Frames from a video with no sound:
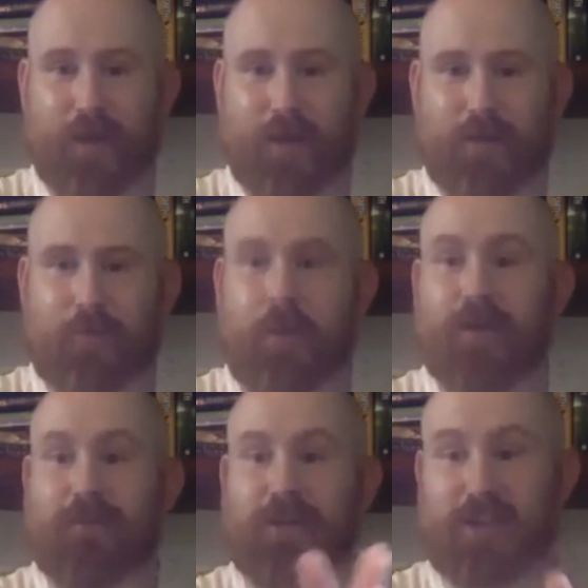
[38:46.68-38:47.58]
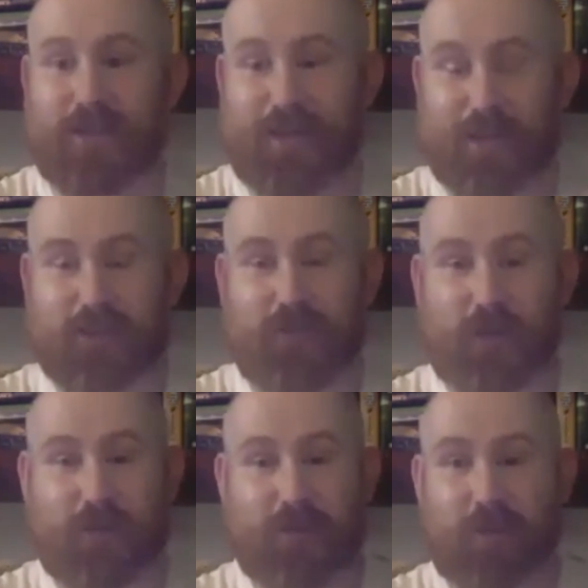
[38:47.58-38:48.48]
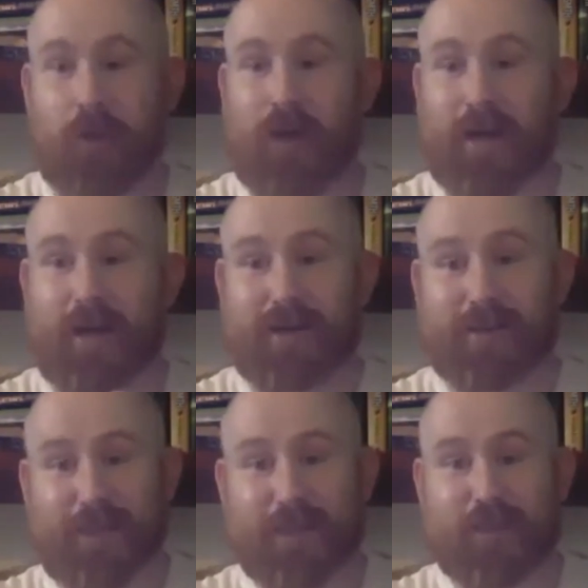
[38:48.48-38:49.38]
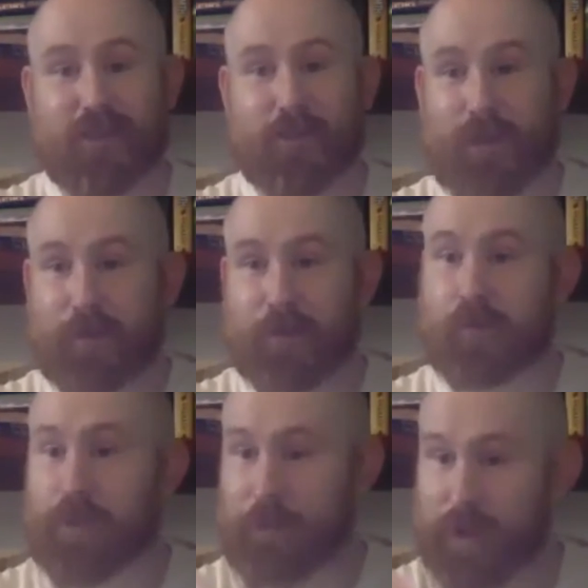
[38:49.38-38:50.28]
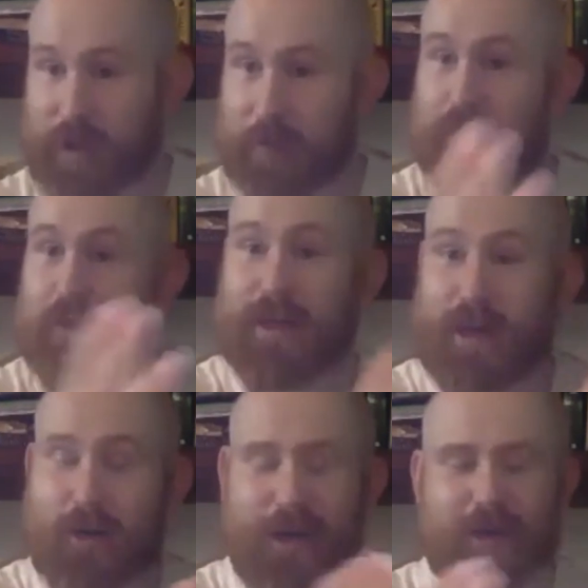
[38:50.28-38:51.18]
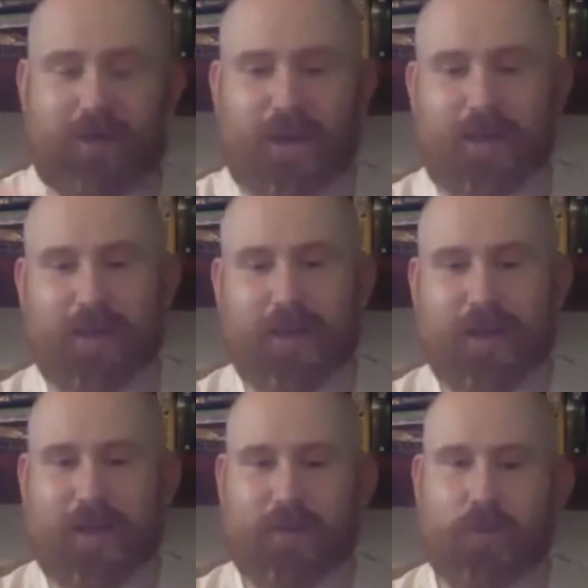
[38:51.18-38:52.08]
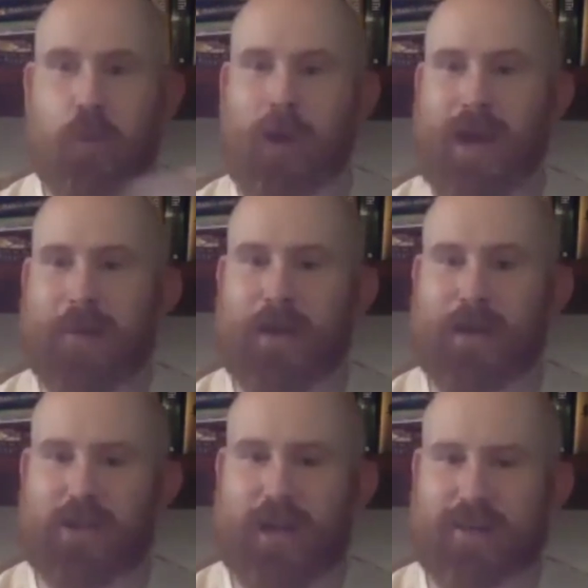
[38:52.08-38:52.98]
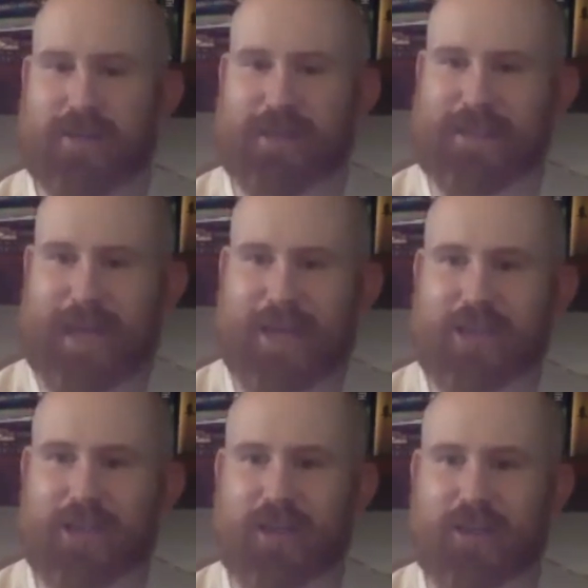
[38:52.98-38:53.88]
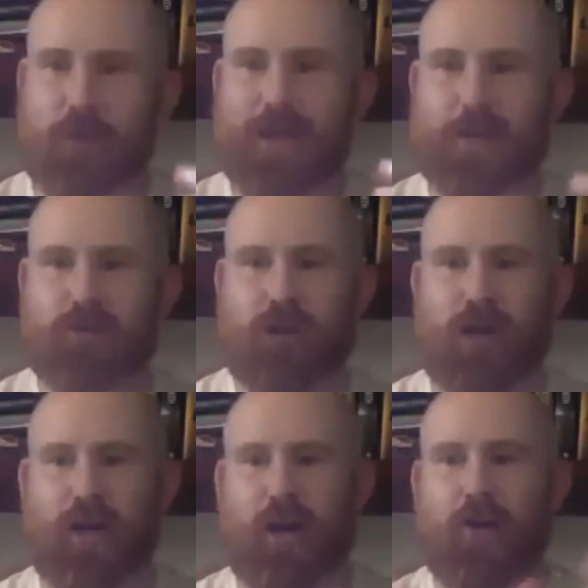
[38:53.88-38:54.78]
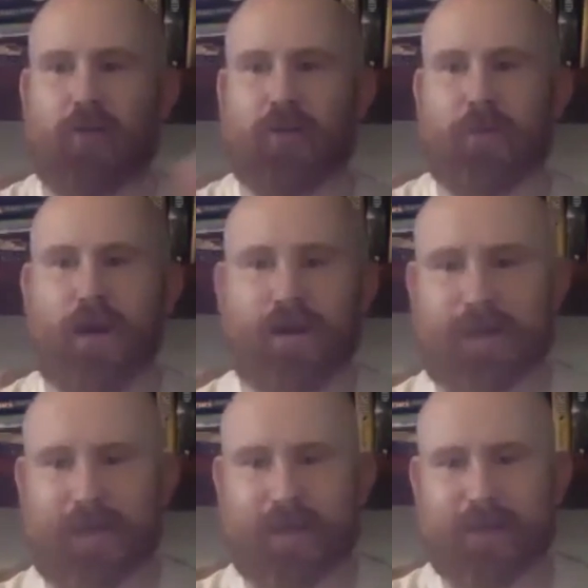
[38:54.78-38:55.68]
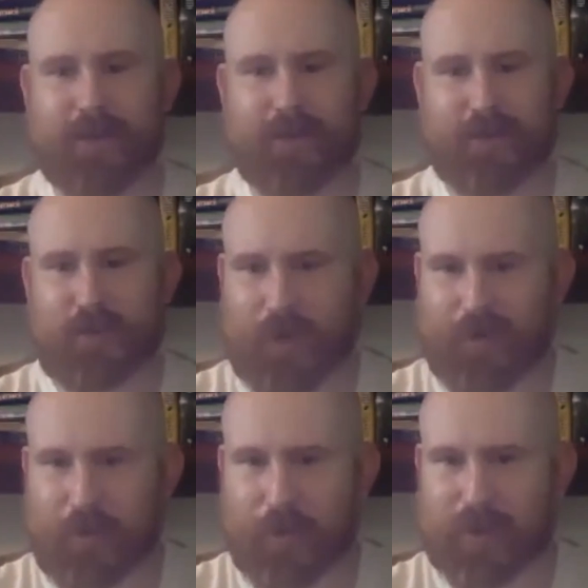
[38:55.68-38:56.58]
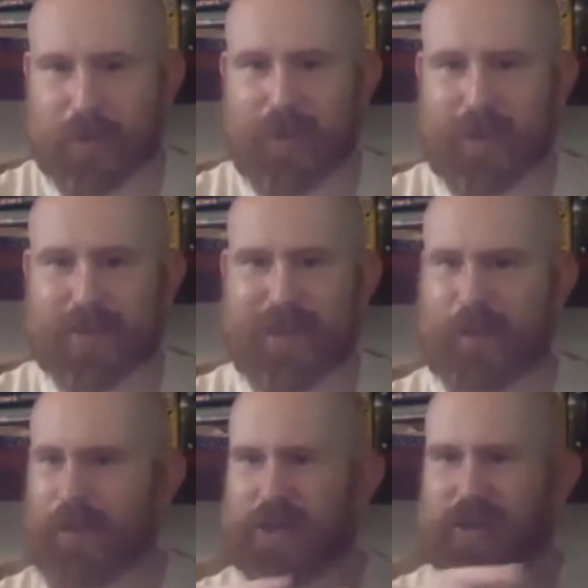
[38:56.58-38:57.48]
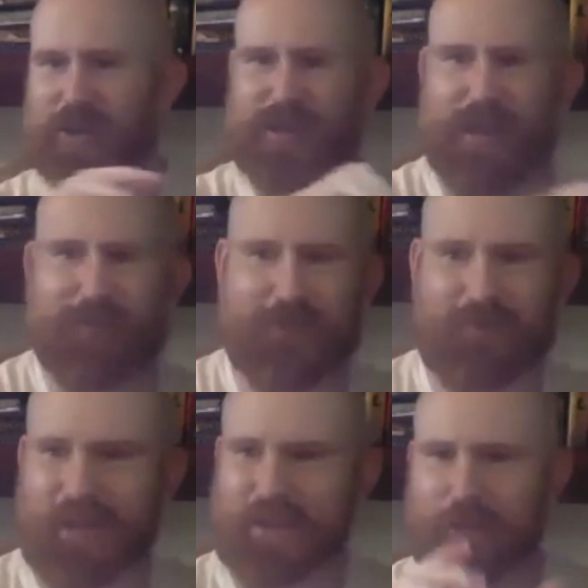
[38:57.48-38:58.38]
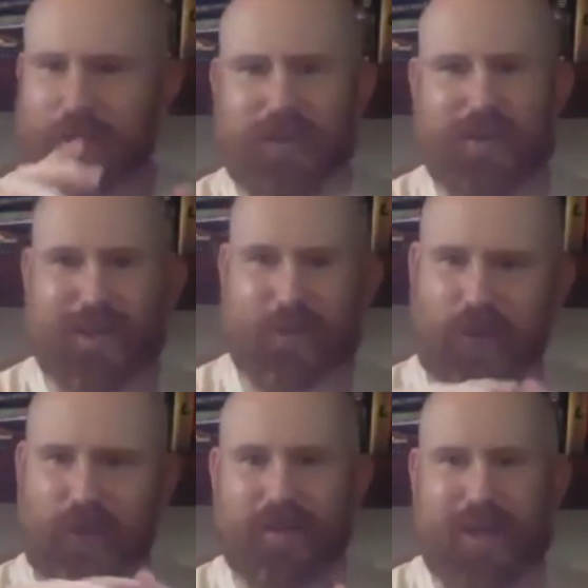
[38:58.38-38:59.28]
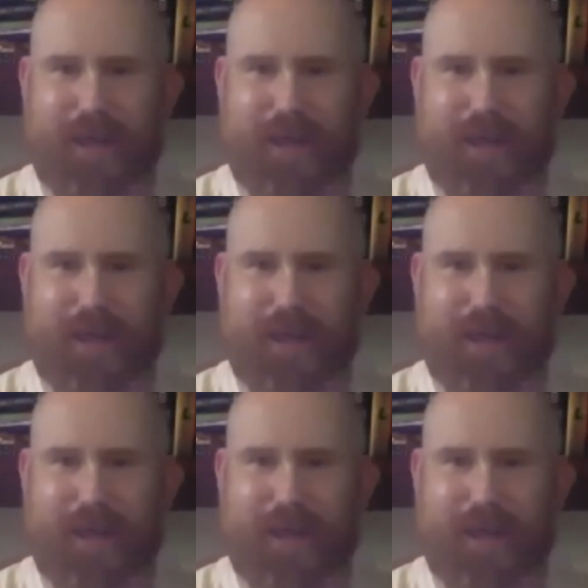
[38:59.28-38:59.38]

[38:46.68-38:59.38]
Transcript: my vision as an instructor as to what I like to teach, and people come or they go. And I think where martial arts is in danger is where you try and overmarket to everybody, where you say we're good at self-defense, we're good at this, we're good at that,